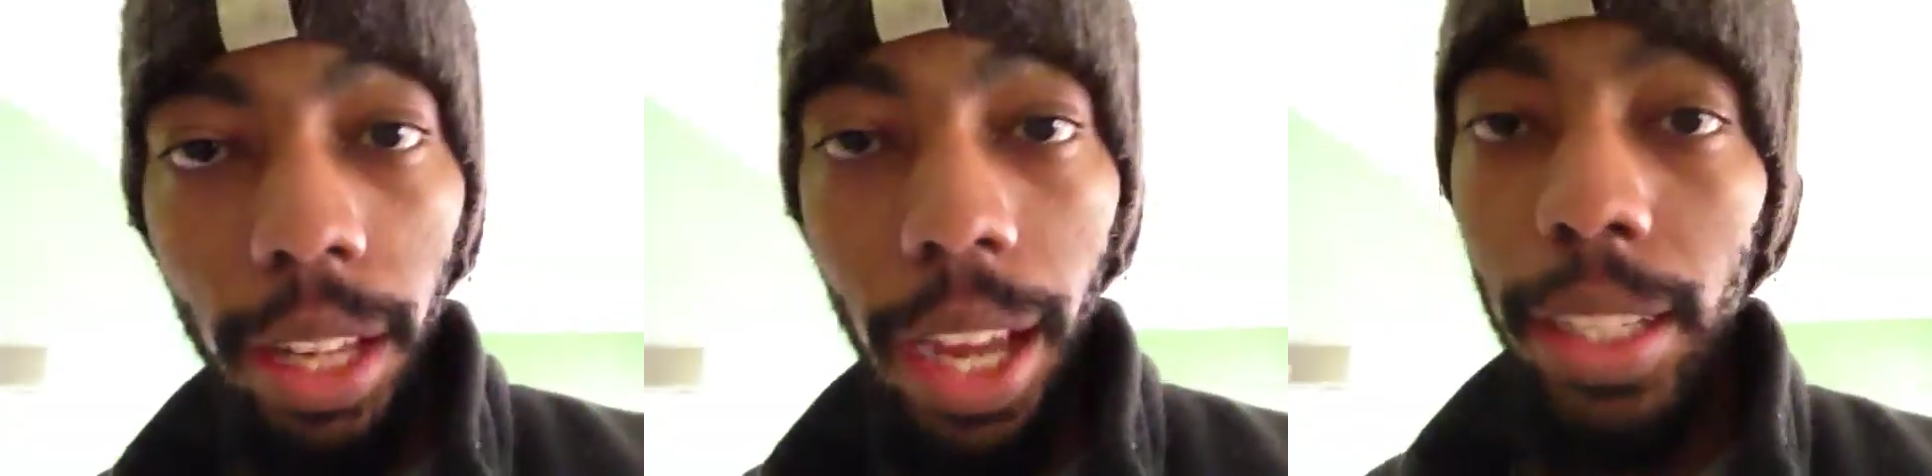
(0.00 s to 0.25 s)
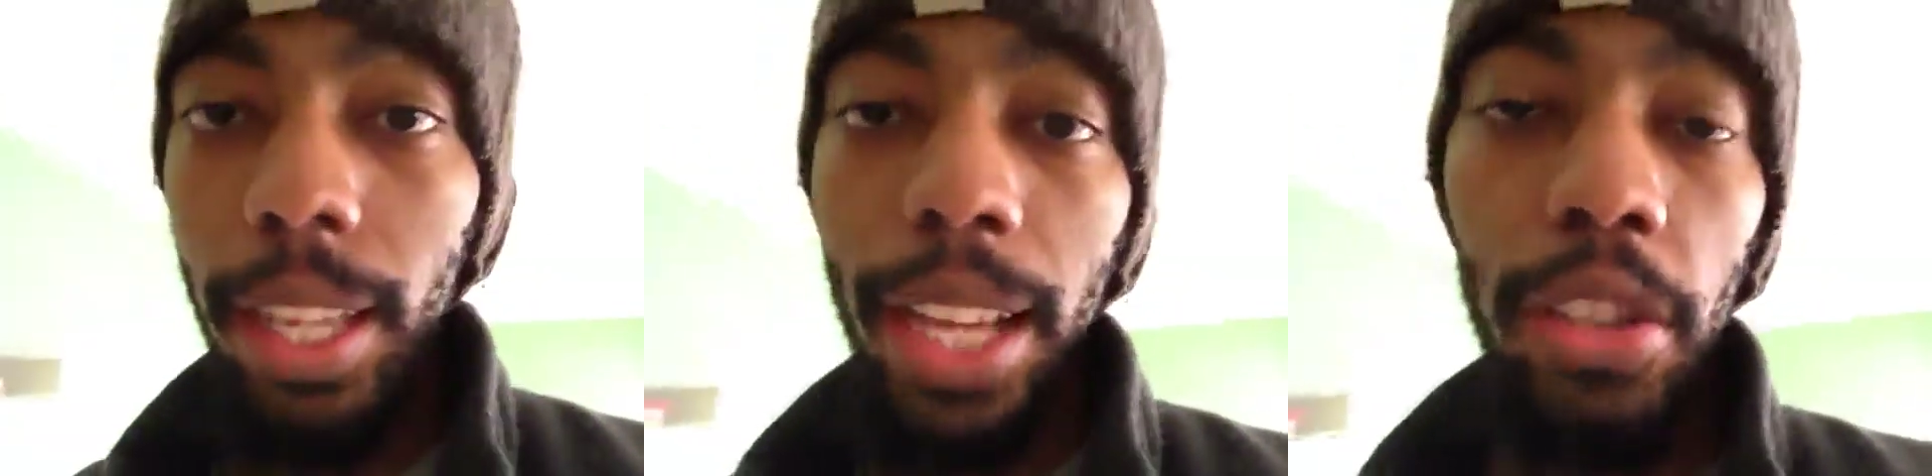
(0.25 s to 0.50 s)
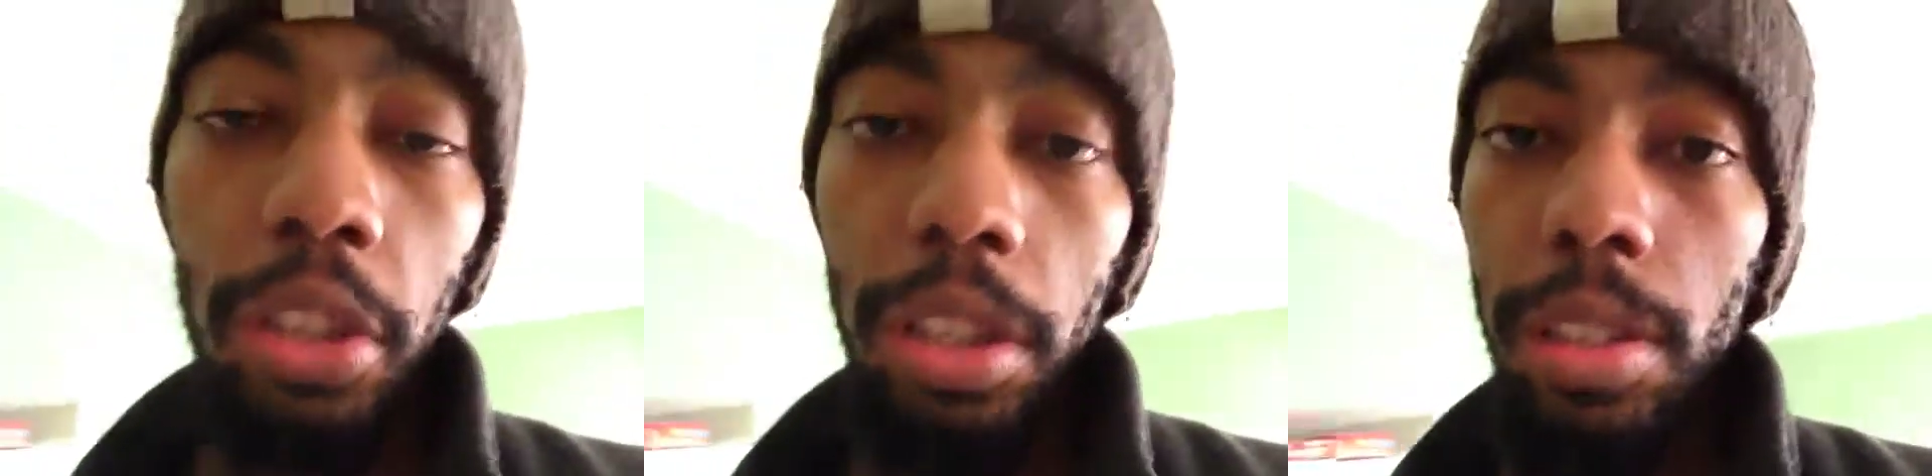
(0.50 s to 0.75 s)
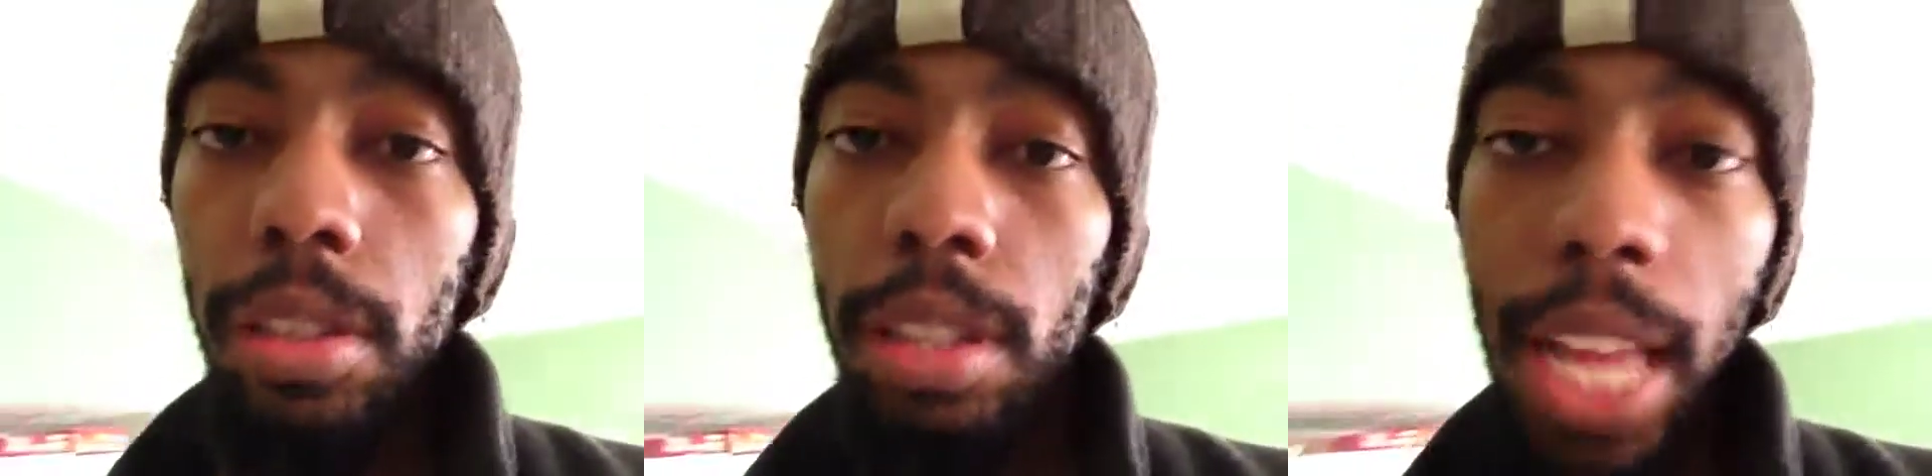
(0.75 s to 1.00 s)
Like that's
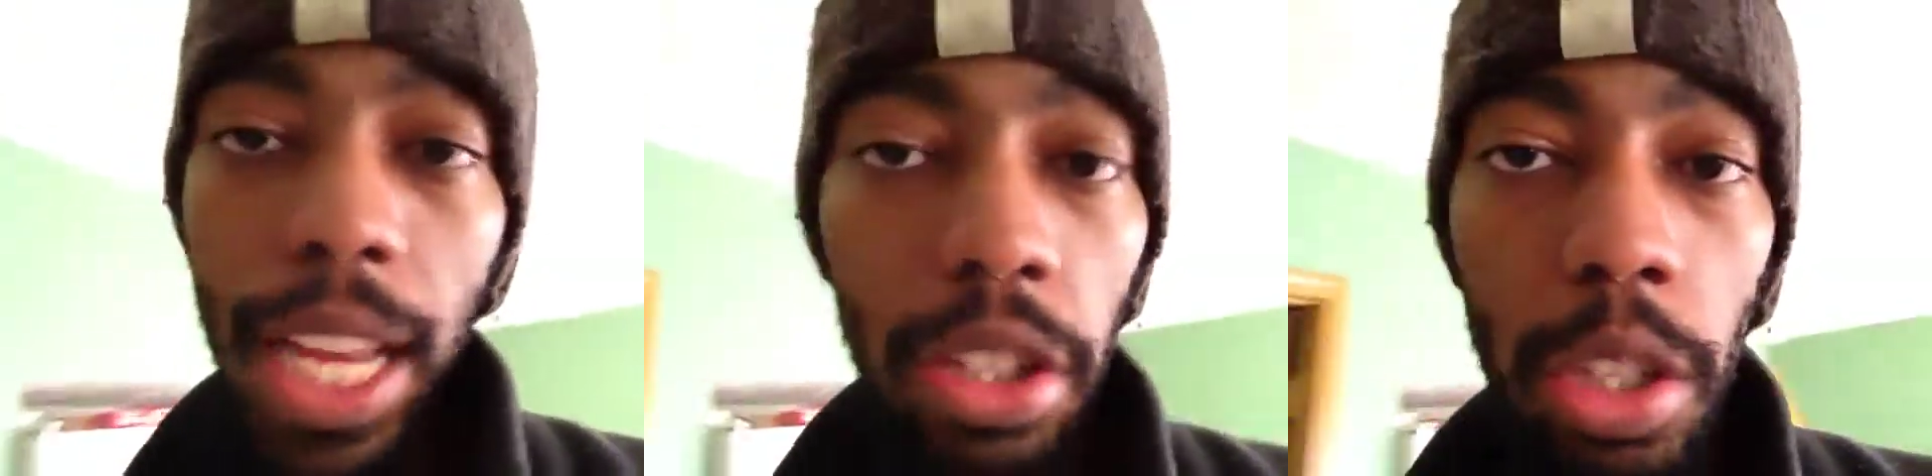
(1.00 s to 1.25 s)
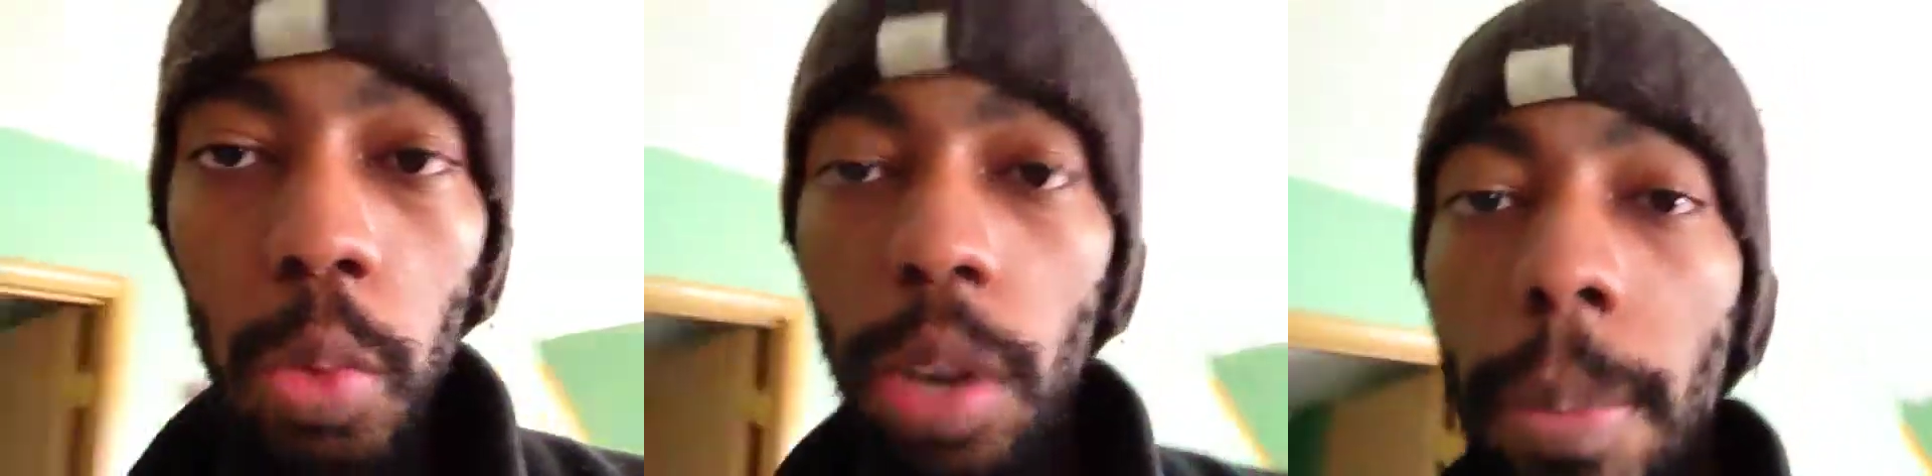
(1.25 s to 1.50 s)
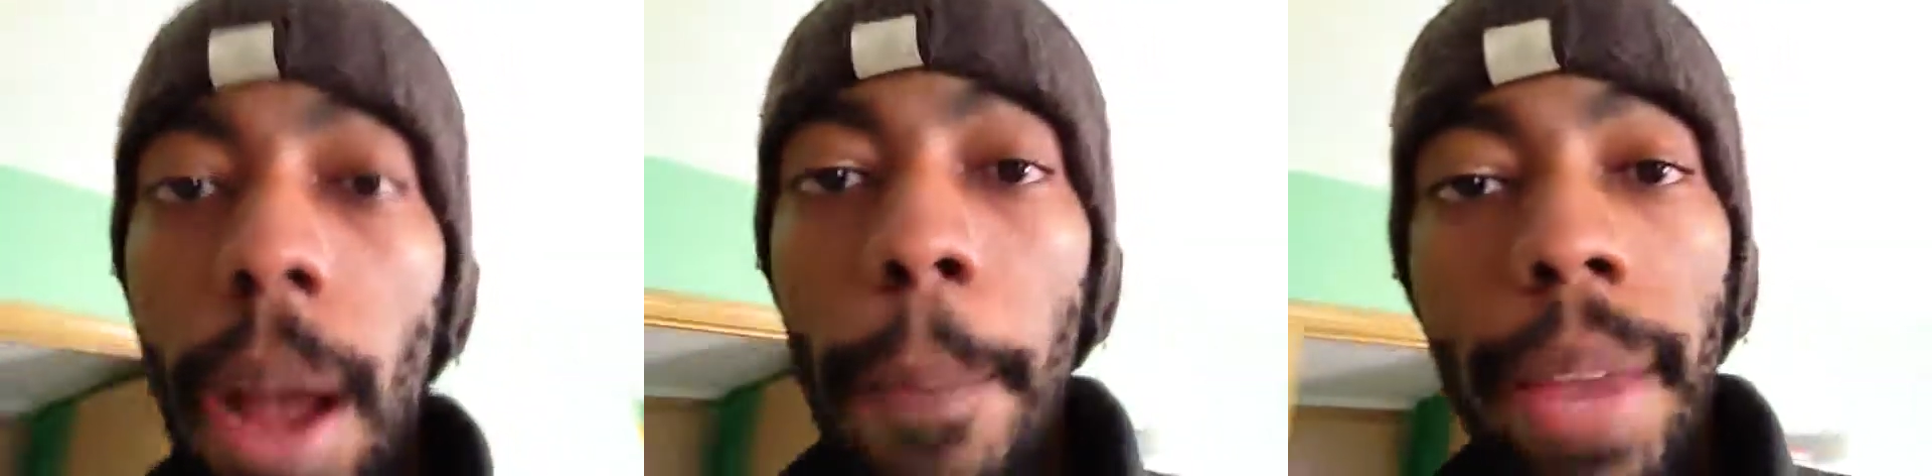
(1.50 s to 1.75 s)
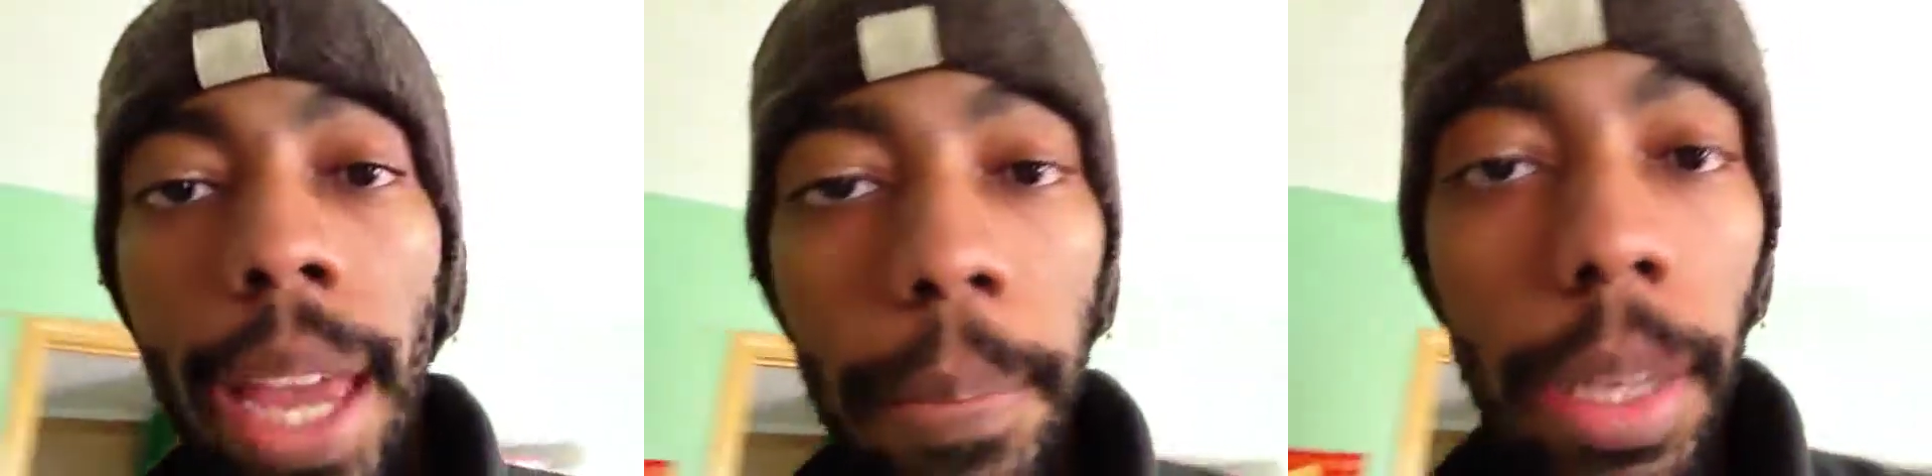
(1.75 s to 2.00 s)
just one of my
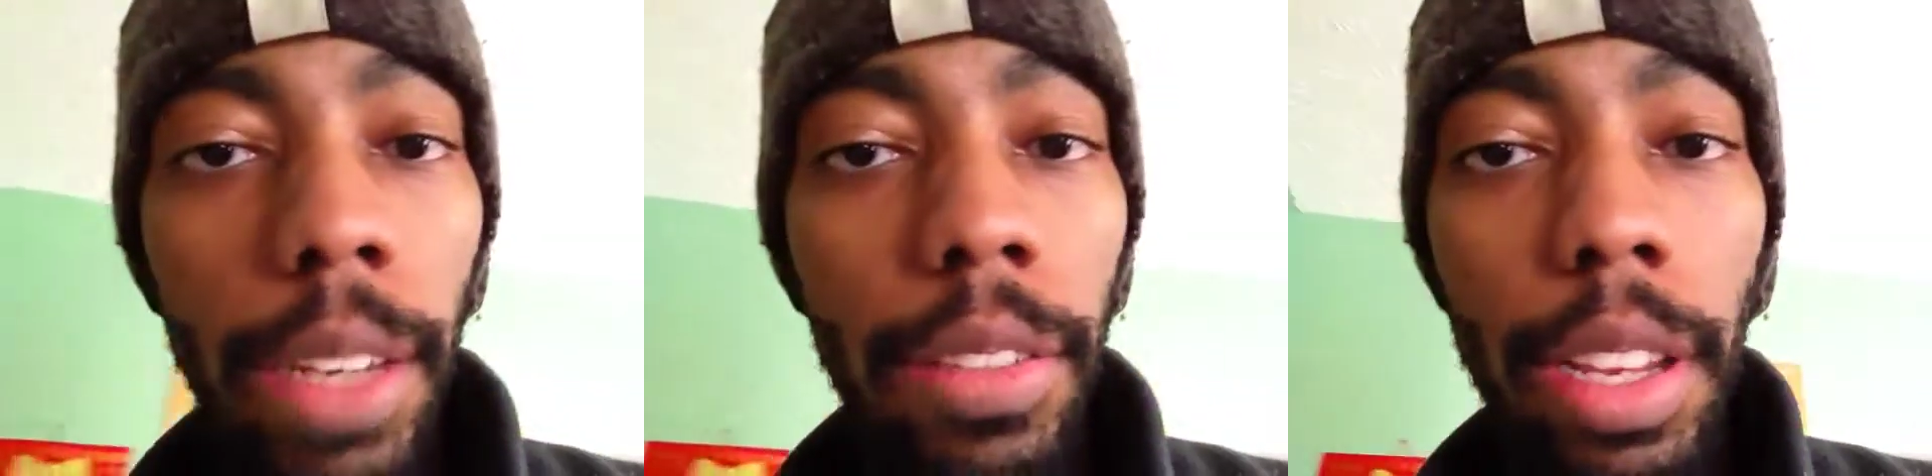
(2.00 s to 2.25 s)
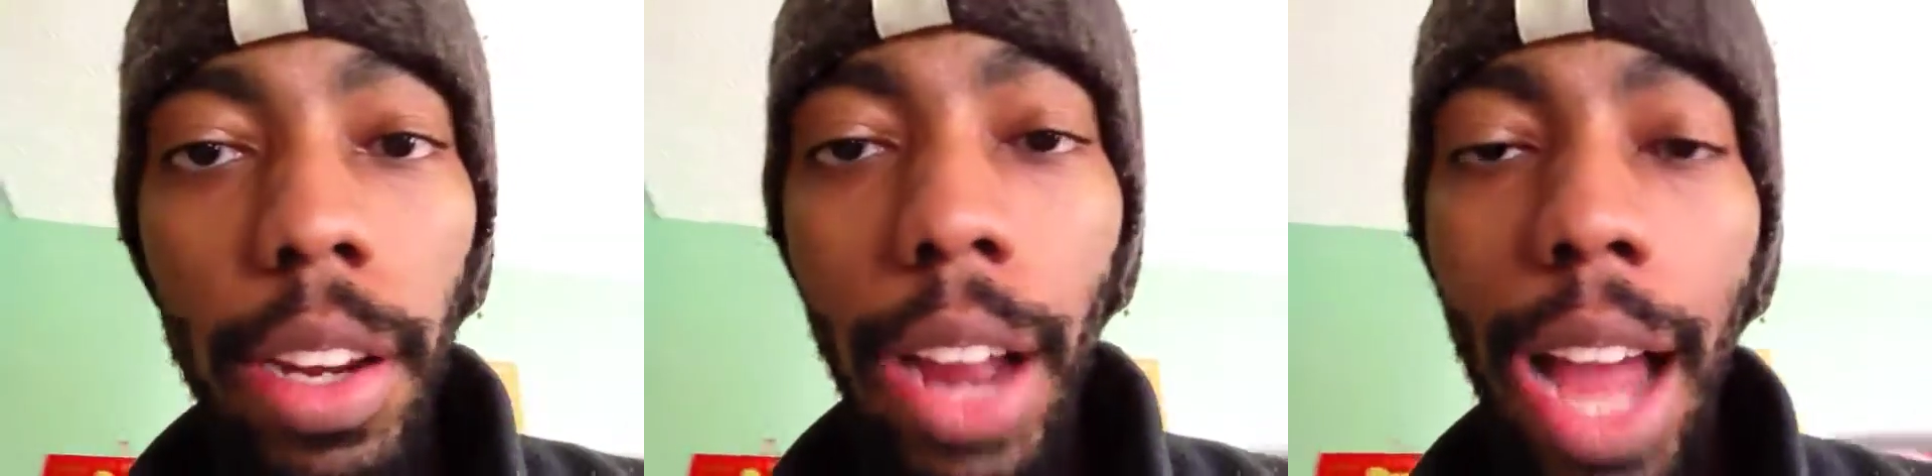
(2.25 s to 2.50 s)
pet peeves there.